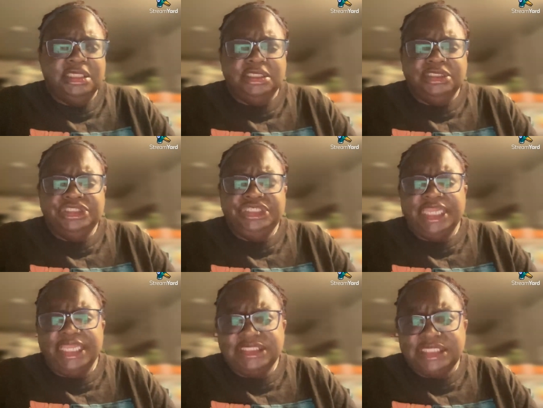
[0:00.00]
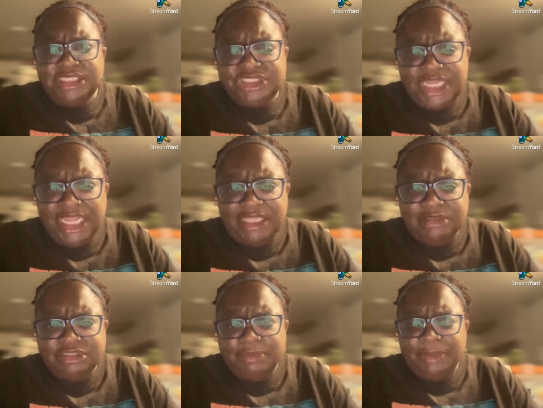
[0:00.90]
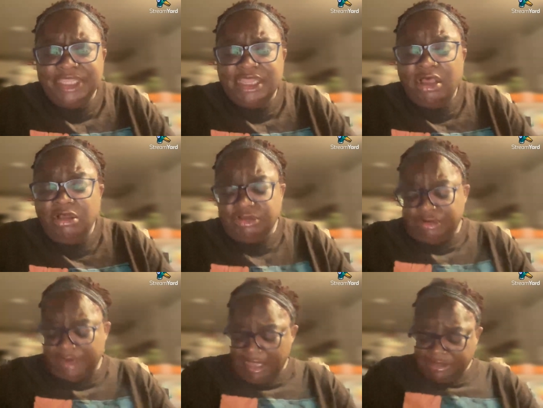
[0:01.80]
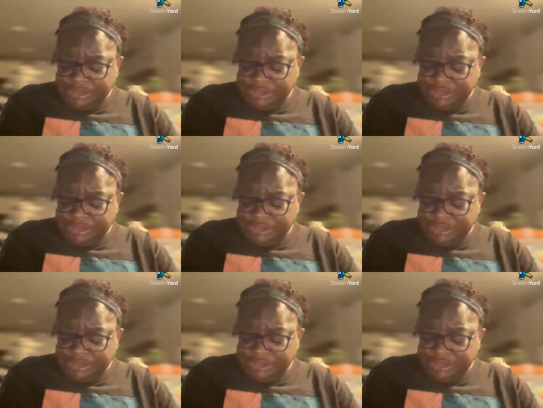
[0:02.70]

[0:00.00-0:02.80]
She gets in the chat. Somebody called her out and